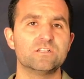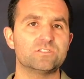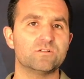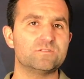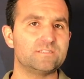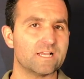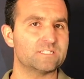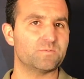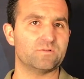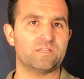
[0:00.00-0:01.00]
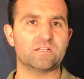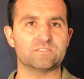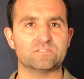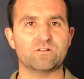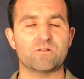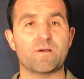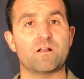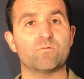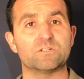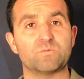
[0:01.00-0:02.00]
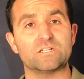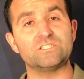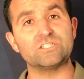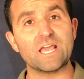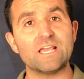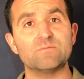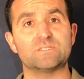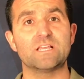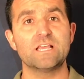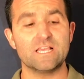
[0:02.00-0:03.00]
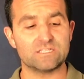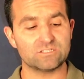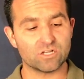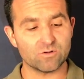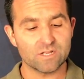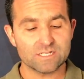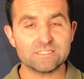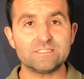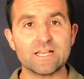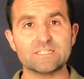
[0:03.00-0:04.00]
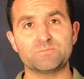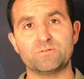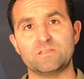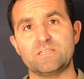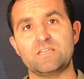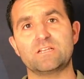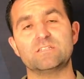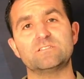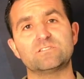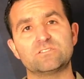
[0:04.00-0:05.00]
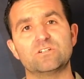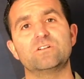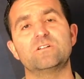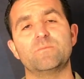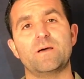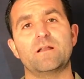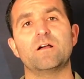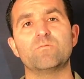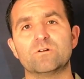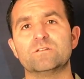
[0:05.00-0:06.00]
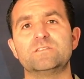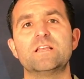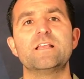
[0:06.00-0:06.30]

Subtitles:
so desperately concerned about our words, why James is so desperately concerned about our words.